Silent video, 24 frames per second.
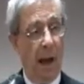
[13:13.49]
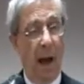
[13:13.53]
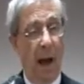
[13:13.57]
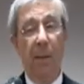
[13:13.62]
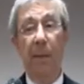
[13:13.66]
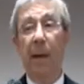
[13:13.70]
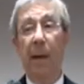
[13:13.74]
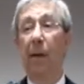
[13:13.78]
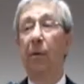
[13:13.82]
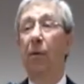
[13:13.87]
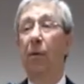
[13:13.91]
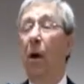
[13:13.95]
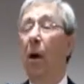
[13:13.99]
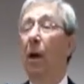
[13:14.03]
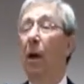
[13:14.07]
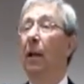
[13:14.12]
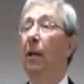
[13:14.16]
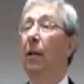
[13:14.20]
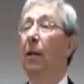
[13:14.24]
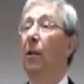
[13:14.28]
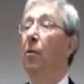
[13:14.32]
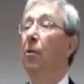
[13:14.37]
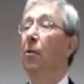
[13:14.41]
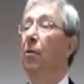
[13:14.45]
I'm now
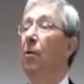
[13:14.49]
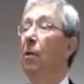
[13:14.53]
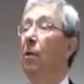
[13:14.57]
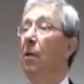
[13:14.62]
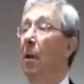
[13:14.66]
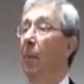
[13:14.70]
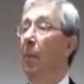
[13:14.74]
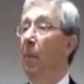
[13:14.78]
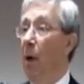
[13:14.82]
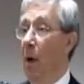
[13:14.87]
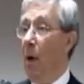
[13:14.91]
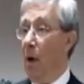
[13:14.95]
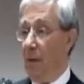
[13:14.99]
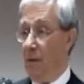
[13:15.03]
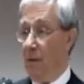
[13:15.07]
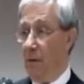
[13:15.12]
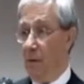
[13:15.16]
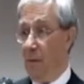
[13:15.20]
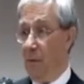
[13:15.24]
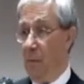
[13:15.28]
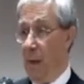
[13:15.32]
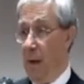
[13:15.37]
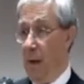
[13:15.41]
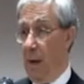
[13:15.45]
talking to your
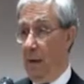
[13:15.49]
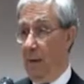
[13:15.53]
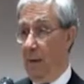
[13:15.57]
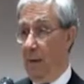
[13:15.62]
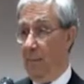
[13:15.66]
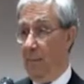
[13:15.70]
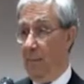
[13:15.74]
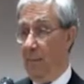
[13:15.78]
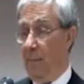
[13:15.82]
subconscious mind.